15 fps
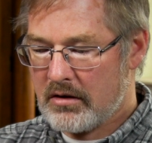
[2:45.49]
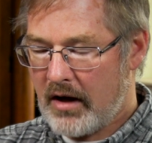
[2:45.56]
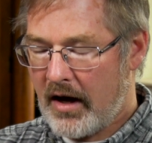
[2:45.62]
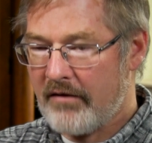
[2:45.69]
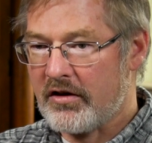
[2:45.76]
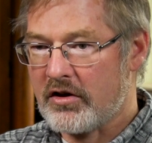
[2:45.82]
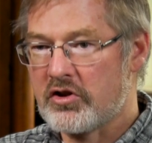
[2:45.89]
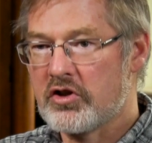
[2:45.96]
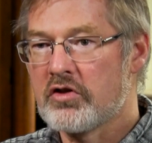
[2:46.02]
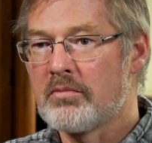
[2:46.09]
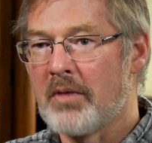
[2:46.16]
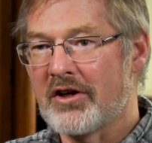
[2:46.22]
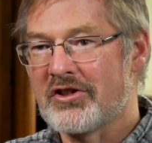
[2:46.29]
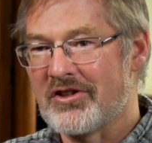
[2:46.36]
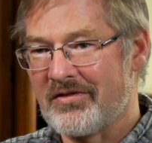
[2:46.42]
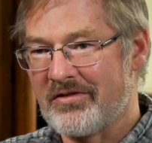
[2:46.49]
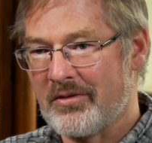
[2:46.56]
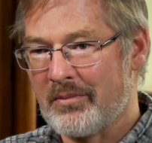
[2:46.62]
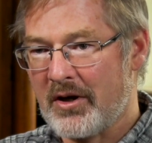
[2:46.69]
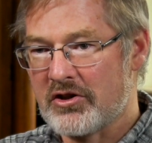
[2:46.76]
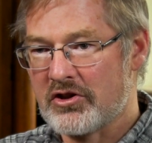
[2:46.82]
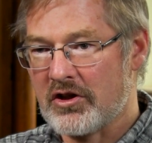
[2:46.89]
having too much
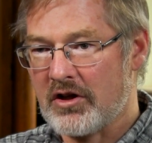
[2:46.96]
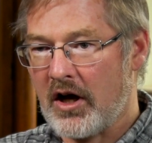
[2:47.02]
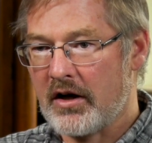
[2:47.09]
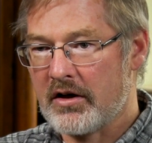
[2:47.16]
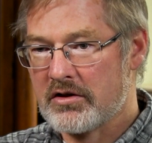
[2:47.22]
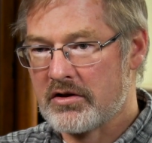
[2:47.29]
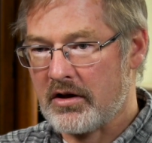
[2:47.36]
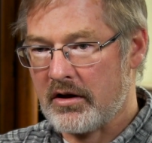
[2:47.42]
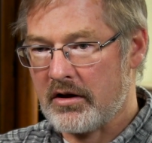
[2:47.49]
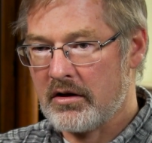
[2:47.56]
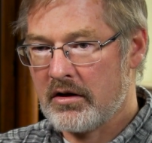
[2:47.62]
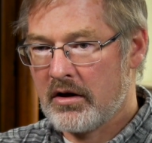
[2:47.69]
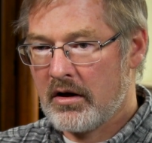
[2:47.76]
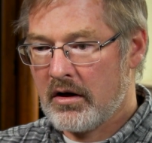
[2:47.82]
information, honestly,